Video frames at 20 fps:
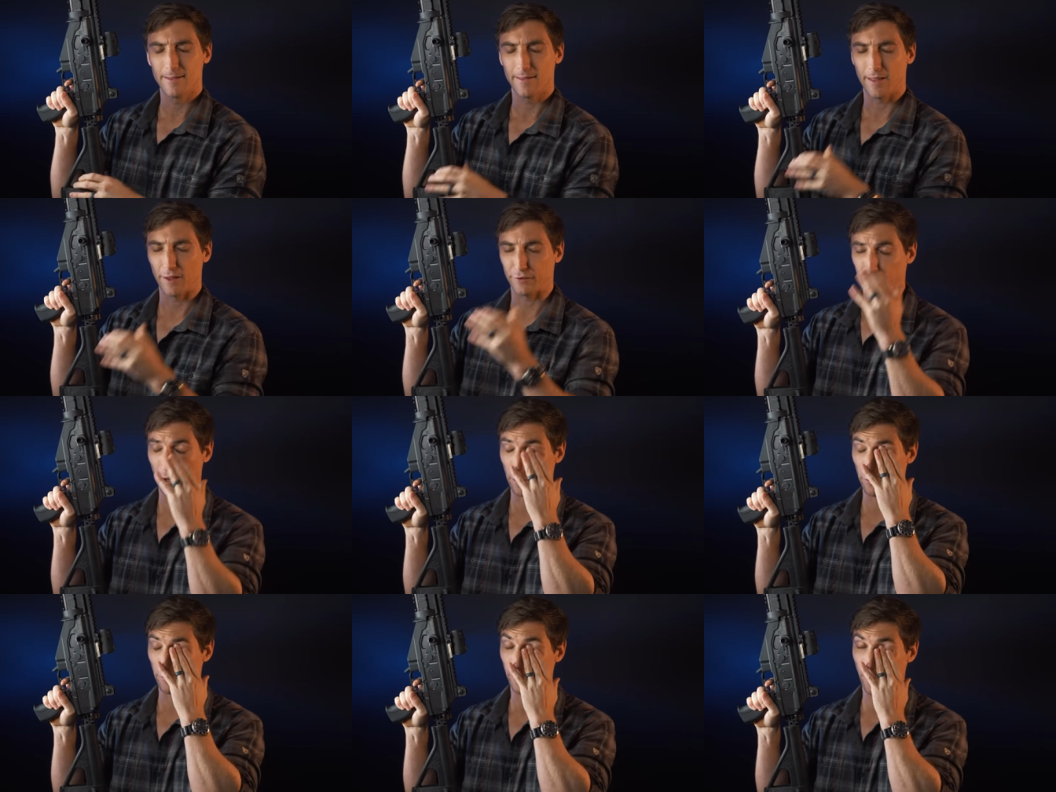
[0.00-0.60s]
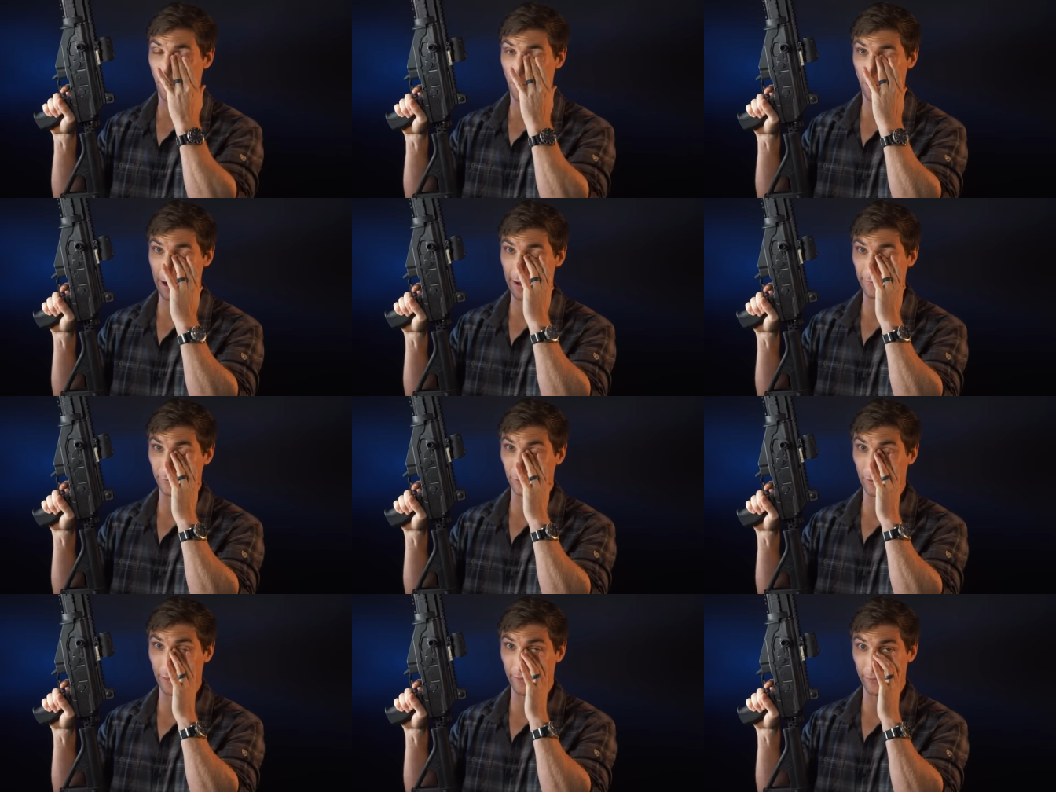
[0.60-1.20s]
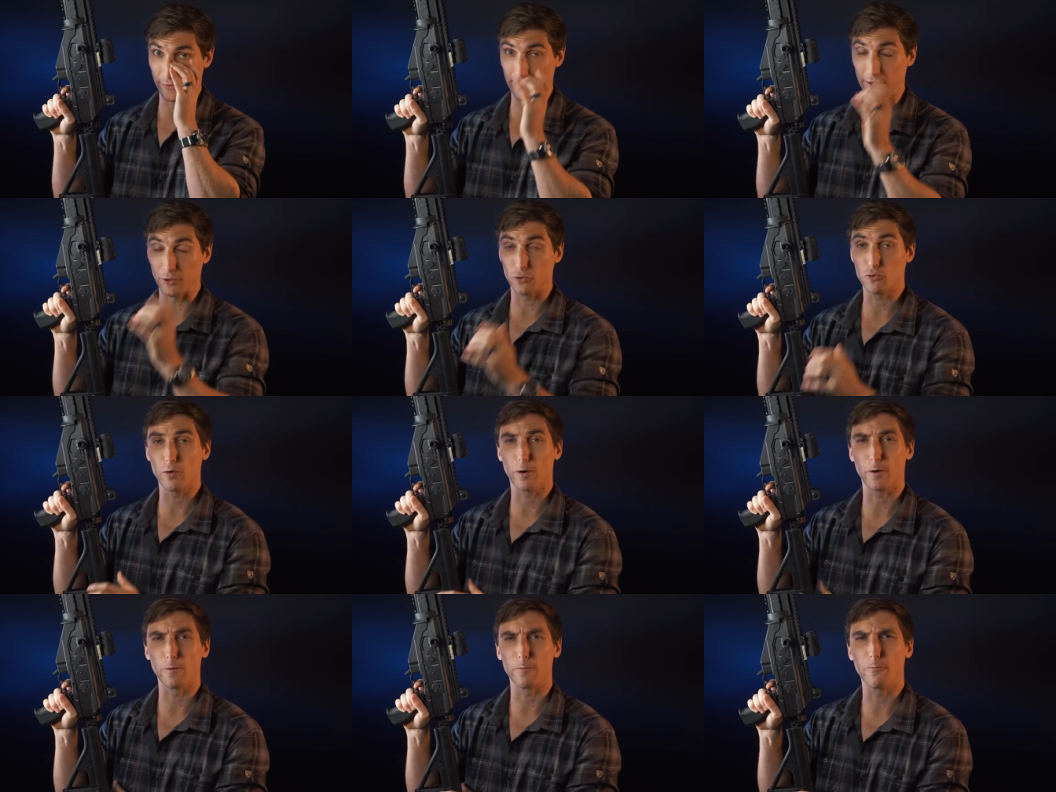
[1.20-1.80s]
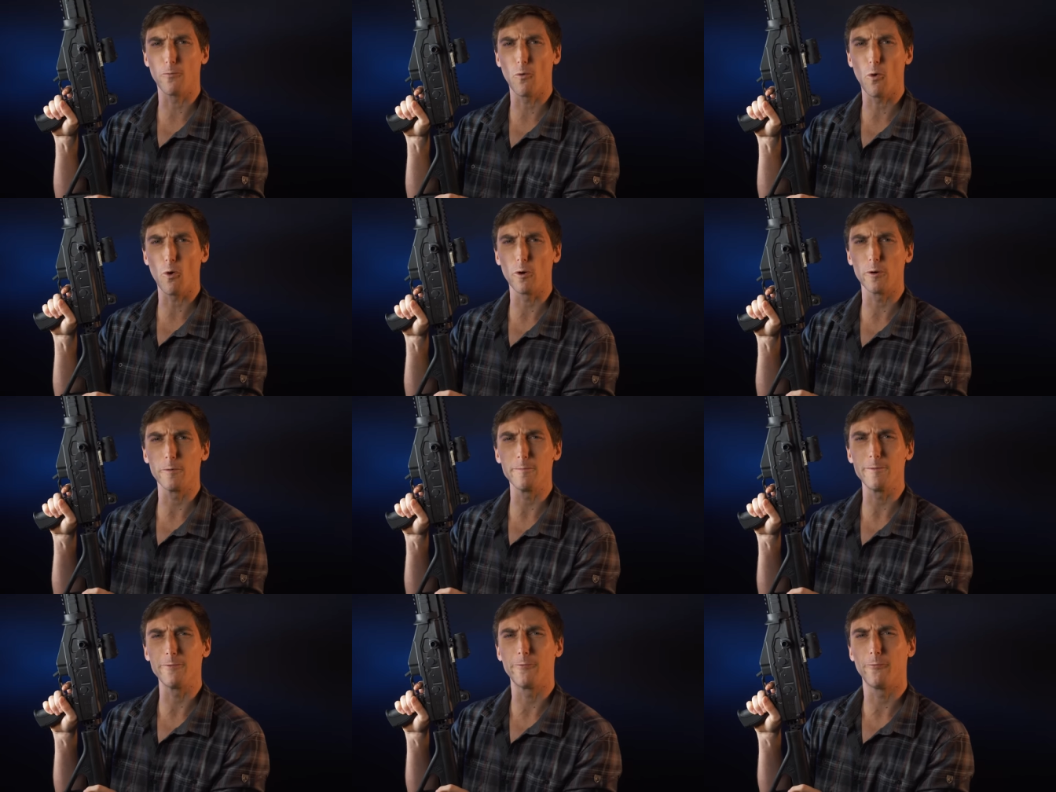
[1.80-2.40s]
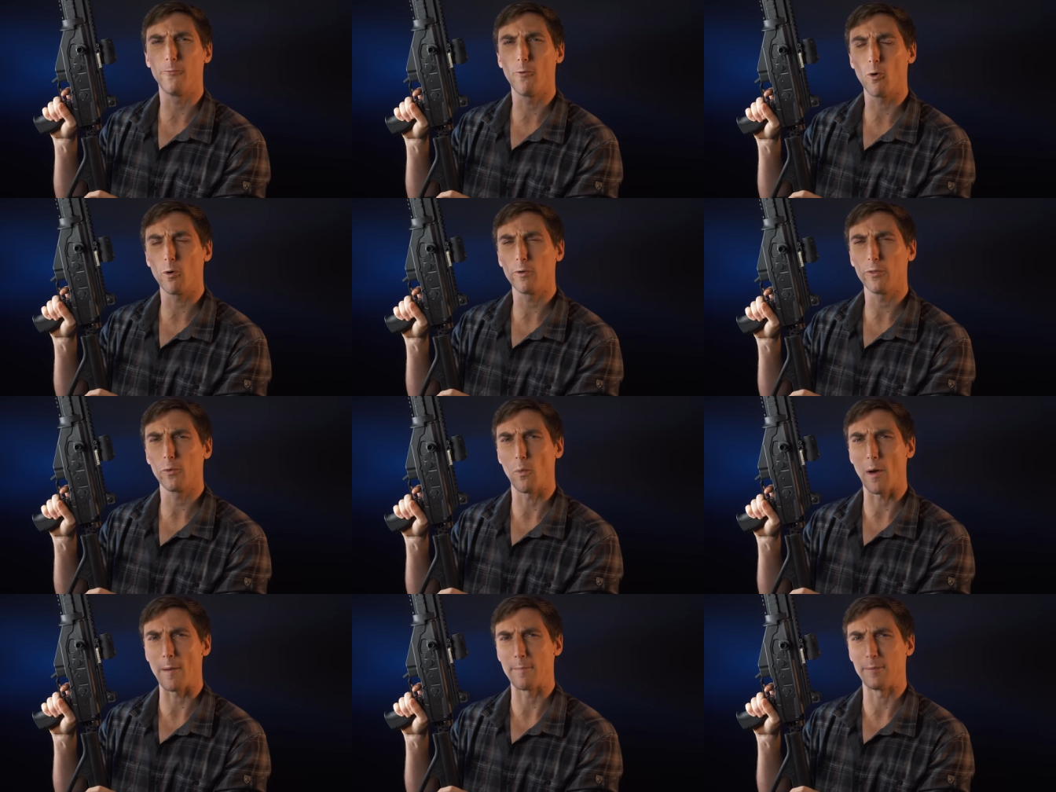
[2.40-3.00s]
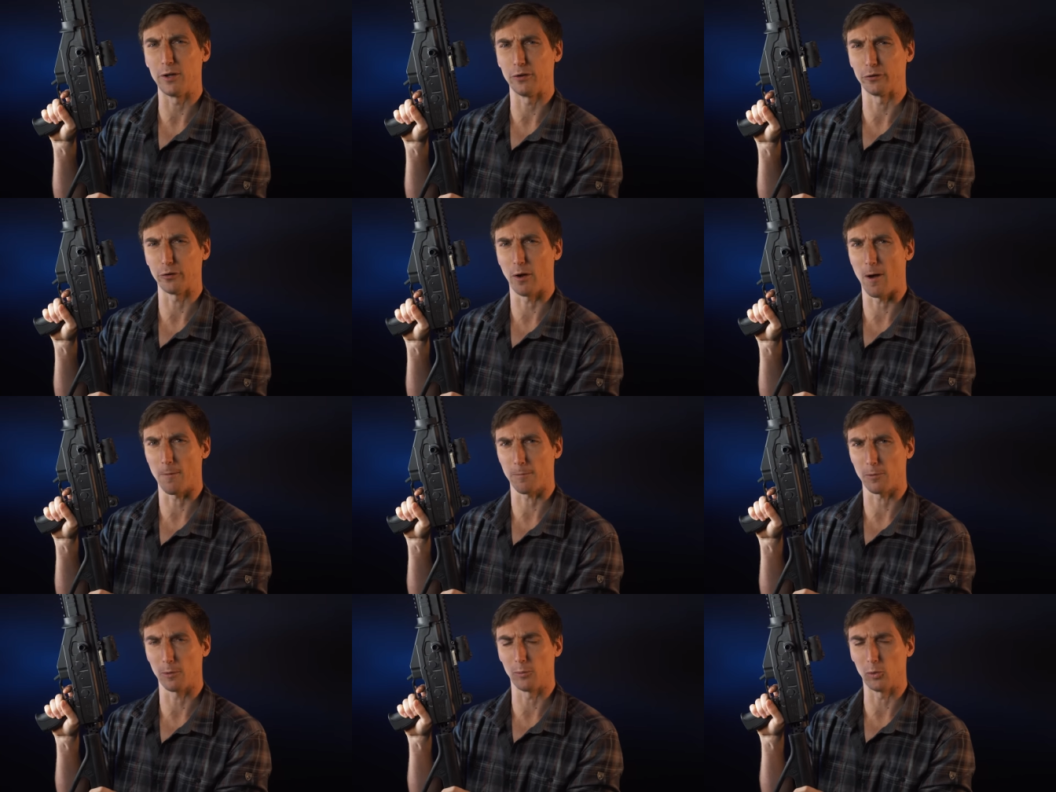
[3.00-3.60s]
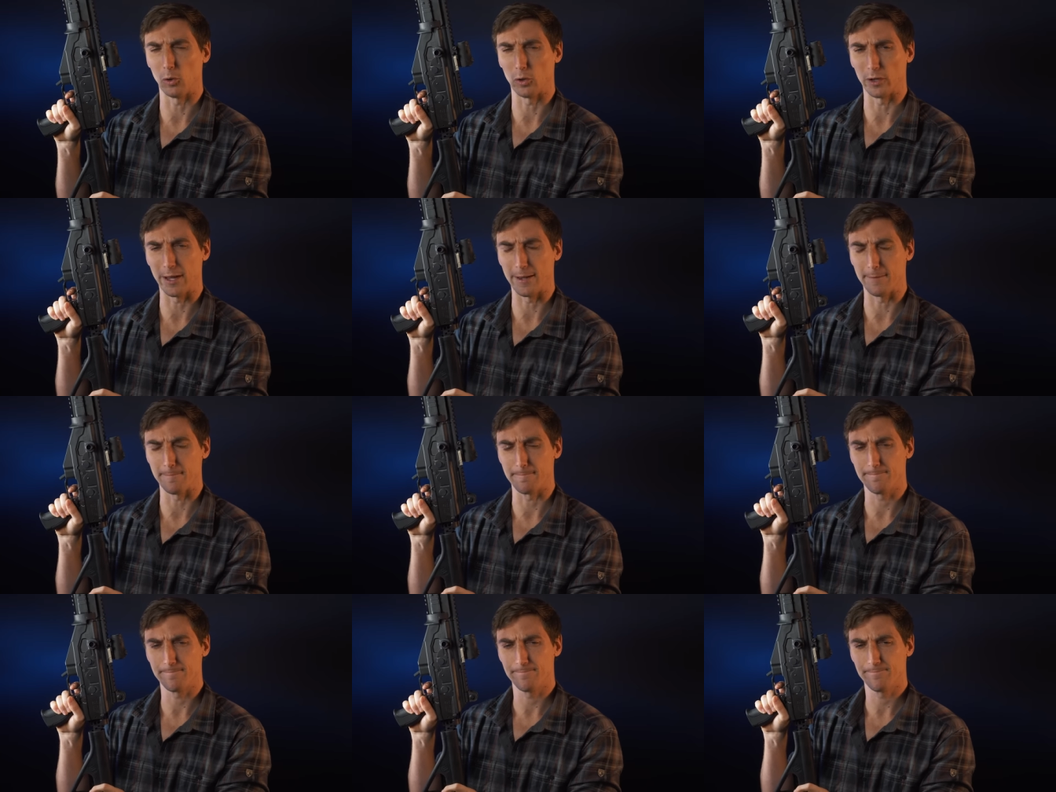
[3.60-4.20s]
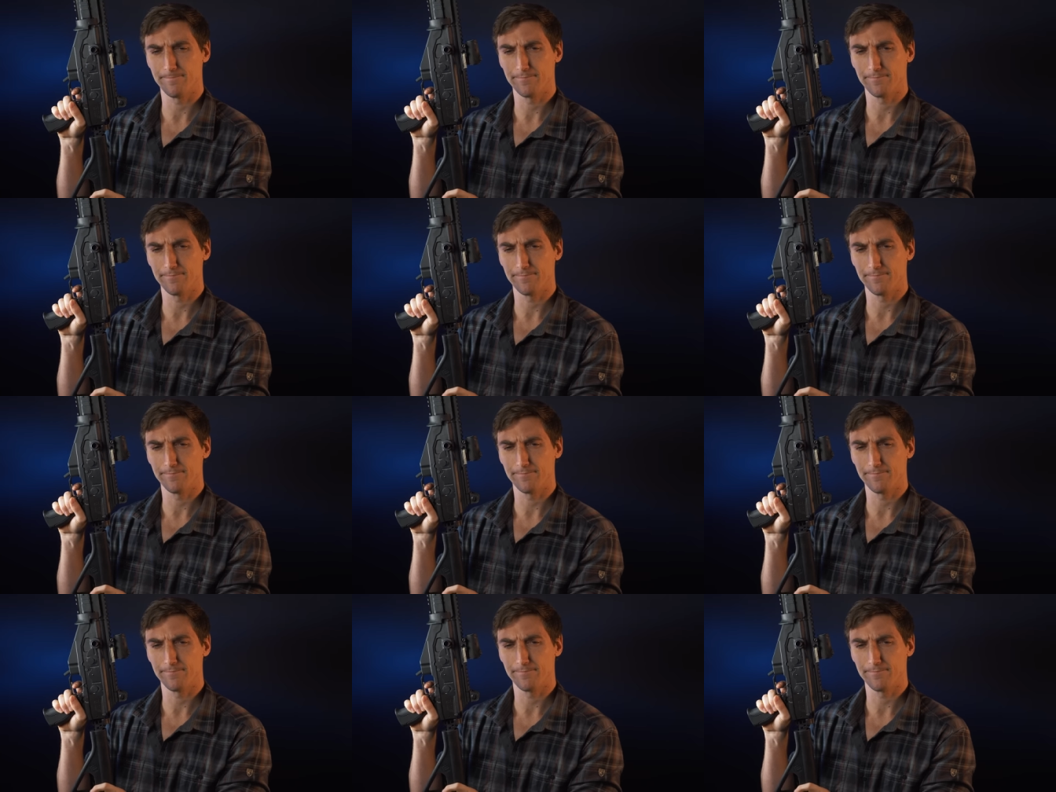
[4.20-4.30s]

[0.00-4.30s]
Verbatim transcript: That's how far I have to let the trigger forward before the weapon is operable again.